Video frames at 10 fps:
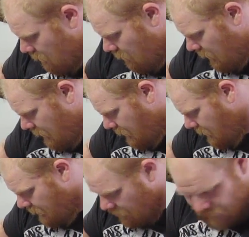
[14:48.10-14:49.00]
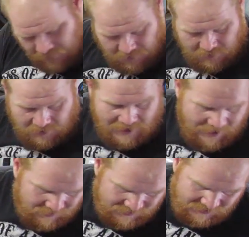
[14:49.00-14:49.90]
what we're going to do
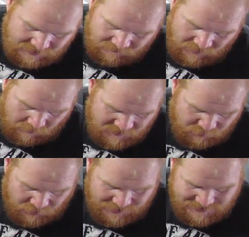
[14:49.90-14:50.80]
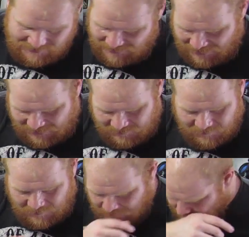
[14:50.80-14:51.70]
now is this stuff comes pre-slit.
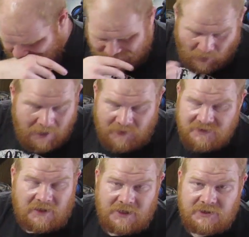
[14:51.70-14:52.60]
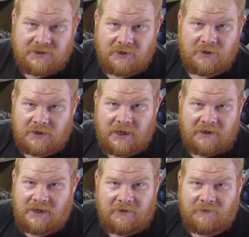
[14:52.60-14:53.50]
It's pipe insulation, so they
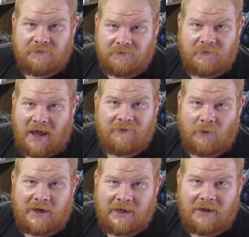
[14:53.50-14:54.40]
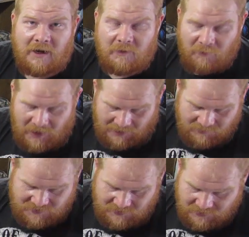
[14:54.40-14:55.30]
need to have a way to get it on the
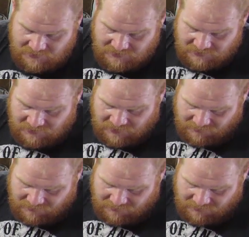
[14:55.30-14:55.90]
pipes. So it